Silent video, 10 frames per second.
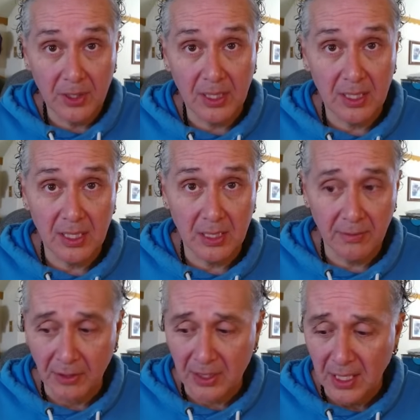one of these
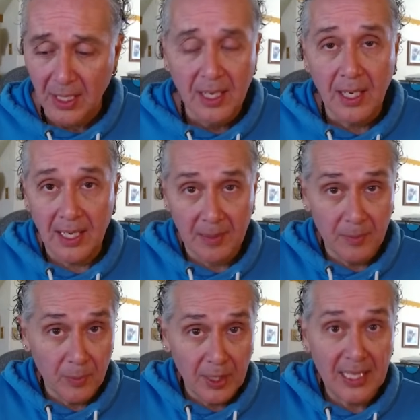interviews,
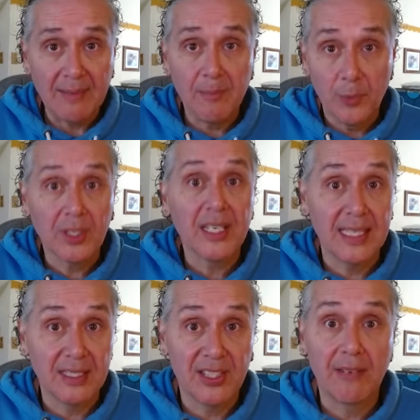I am working
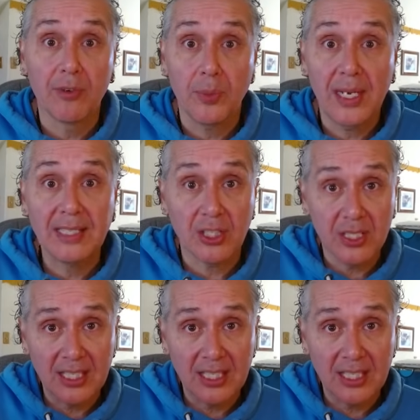on several projects.